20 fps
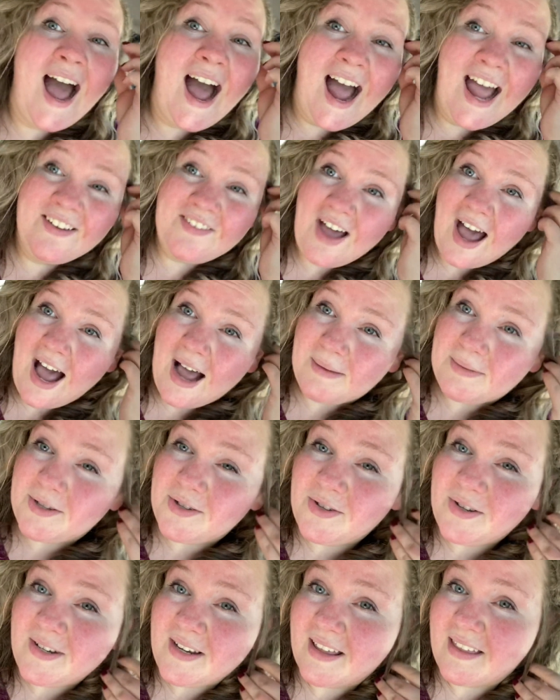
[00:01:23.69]
I have
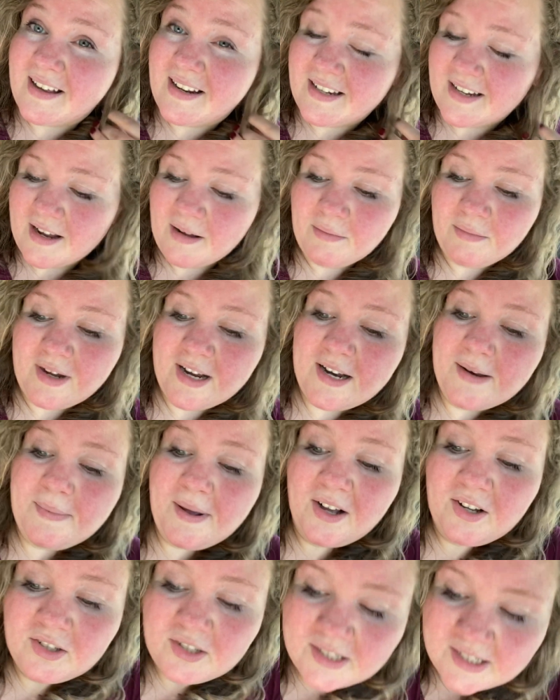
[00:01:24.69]
absolutely nothing to complain
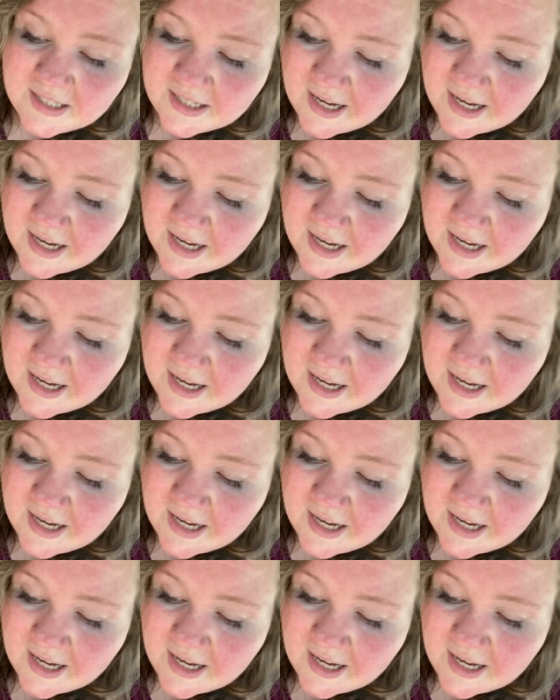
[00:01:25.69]
about.